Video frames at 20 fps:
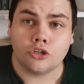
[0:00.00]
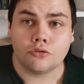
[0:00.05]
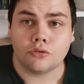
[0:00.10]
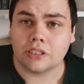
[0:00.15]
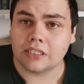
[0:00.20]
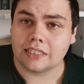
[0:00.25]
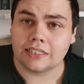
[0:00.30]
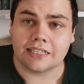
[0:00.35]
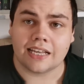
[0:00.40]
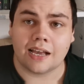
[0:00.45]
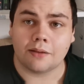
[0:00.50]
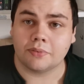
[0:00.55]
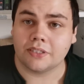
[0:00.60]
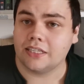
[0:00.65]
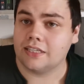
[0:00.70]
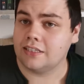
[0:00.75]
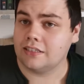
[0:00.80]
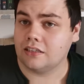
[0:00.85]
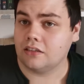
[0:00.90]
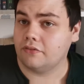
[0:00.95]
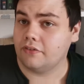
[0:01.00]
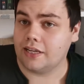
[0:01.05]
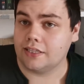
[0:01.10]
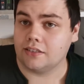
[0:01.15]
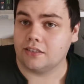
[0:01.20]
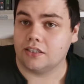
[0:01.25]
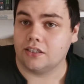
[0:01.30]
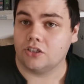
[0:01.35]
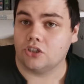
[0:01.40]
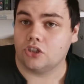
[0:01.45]
use this app to his
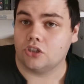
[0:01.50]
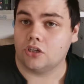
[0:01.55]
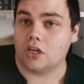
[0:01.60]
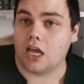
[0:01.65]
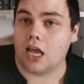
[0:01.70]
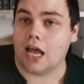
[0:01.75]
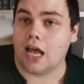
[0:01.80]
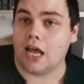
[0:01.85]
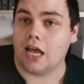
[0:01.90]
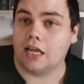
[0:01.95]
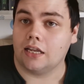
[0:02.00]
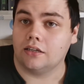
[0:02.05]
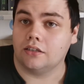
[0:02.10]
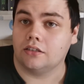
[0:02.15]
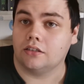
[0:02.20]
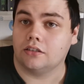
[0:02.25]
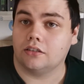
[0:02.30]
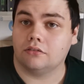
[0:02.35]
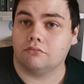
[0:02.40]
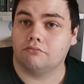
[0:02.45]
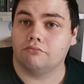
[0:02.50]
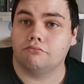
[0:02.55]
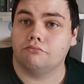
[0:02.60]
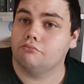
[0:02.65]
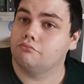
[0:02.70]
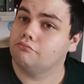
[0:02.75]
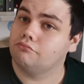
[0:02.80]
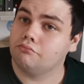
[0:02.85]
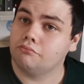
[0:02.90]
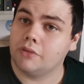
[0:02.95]
advantage and
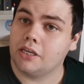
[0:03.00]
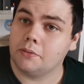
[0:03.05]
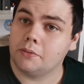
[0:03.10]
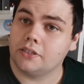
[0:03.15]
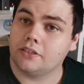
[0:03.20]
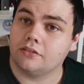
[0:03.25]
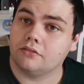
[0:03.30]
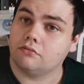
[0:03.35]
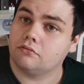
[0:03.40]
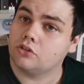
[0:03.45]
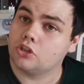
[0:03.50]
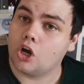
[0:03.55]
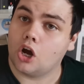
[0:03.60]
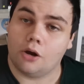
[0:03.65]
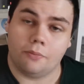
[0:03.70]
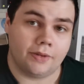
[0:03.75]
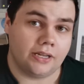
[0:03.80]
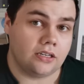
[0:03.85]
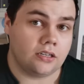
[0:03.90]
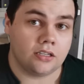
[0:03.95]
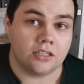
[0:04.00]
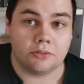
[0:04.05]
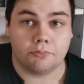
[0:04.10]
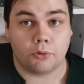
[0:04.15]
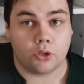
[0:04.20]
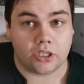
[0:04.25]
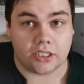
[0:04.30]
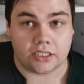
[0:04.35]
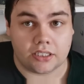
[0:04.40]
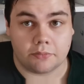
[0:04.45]
maybe torment
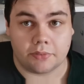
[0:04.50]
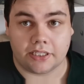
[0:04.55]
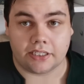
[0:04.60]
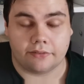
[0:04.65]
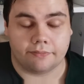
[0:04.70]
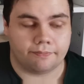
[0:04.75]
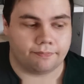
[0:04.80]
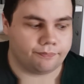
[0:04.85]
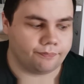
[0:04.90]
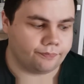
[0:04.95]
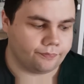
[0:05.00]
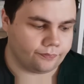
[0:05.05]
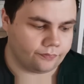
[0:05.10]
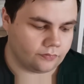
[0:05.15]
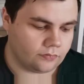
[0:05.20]
his bullies a bit.